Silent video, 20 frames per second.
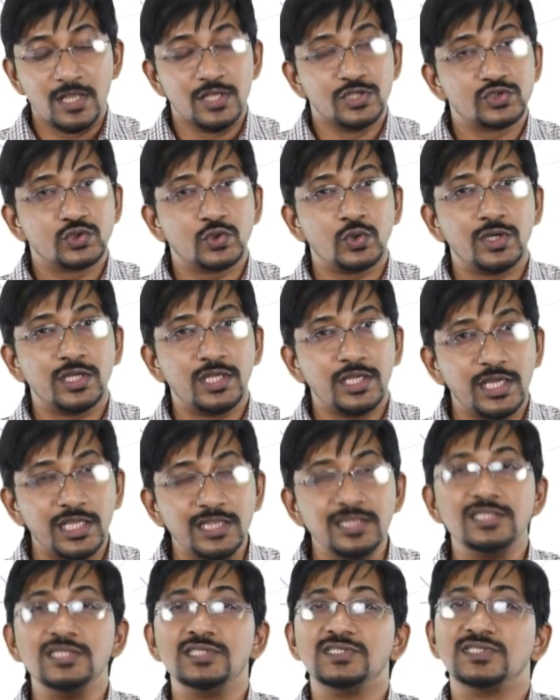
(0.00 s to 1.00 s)
So
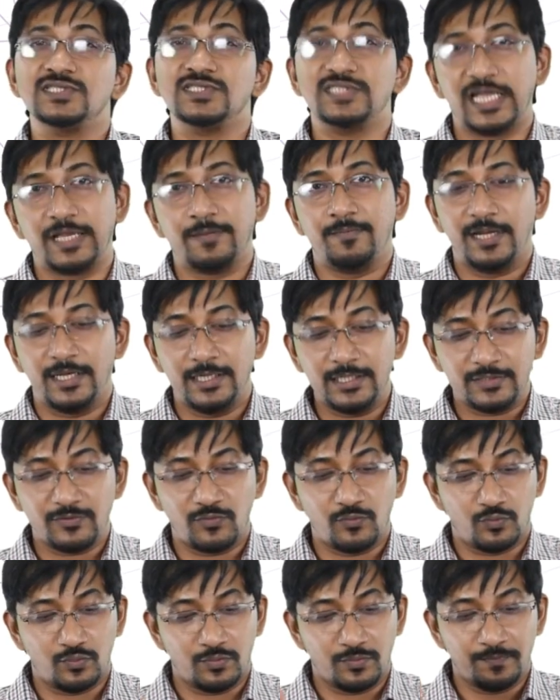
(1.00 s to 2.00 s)
in this segment,
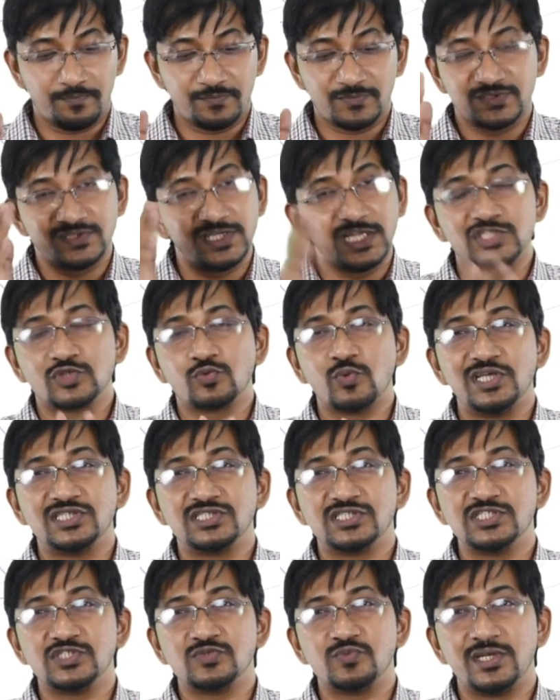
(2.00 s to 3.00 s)
6 questions